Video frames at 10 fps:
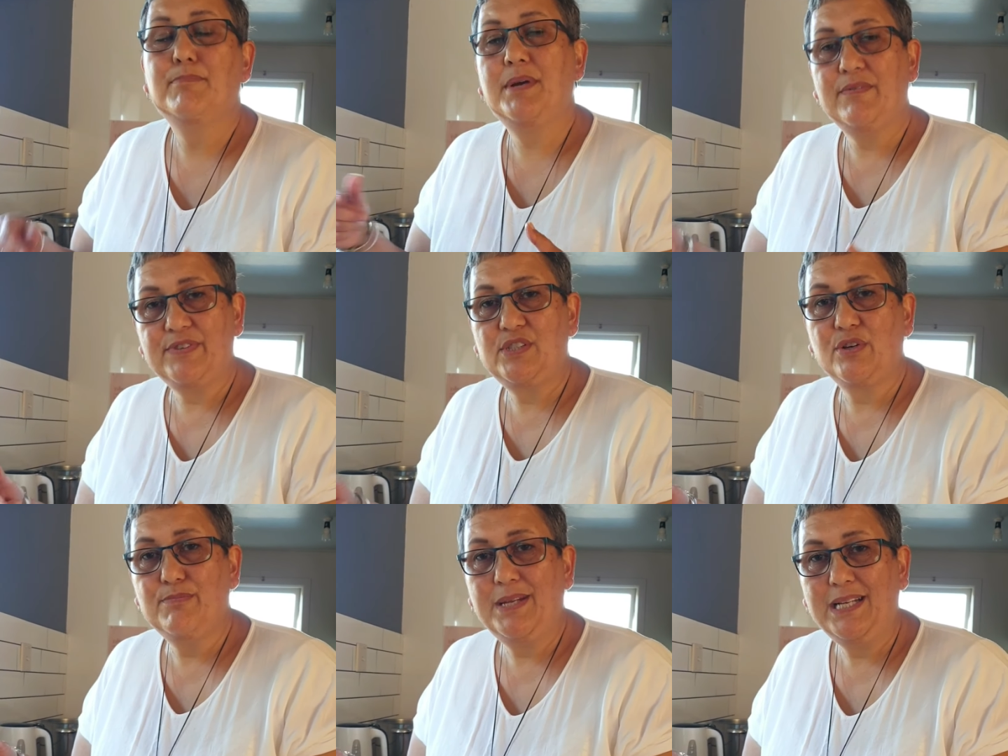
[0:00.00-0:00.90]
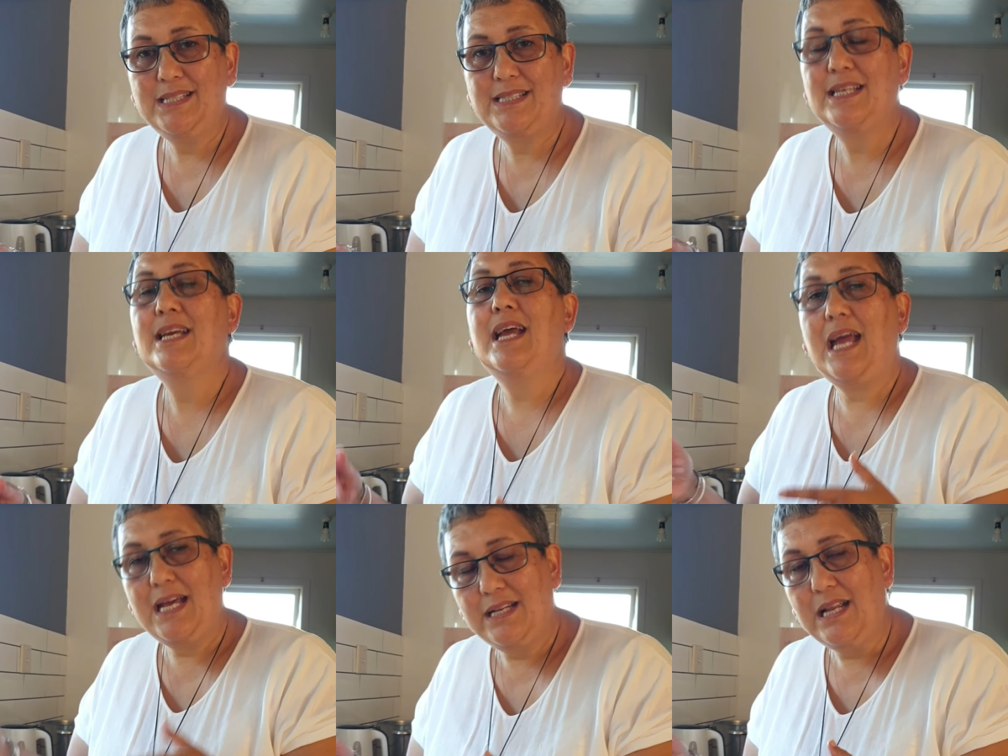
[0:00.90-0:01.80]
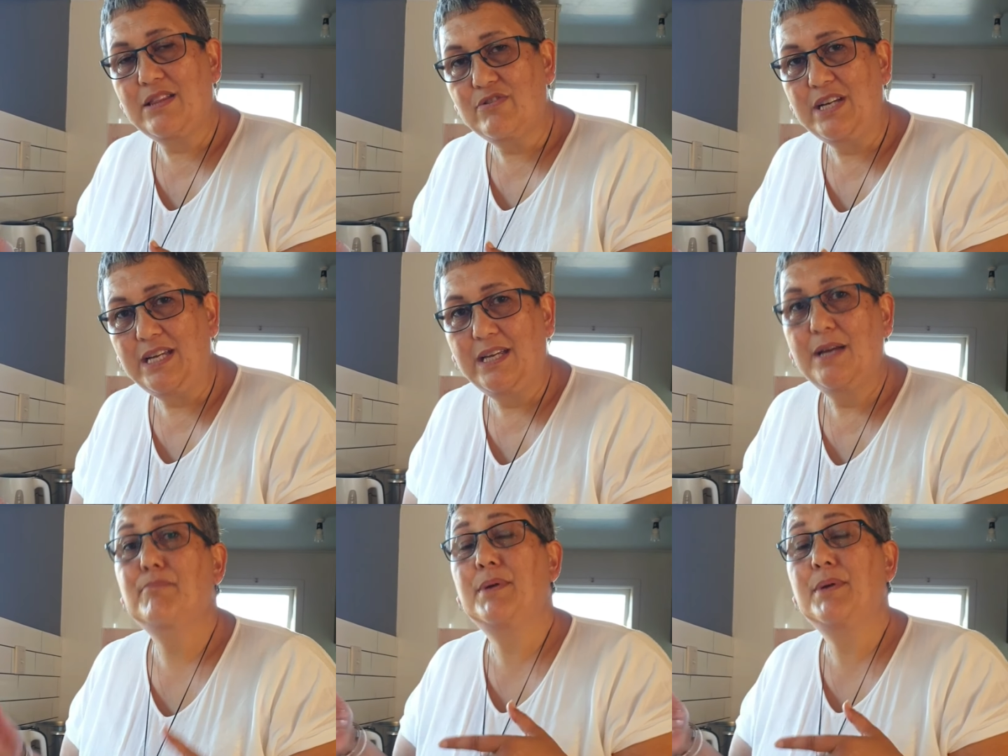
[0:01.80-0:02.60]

Beat it for 2 minutes, add another egg.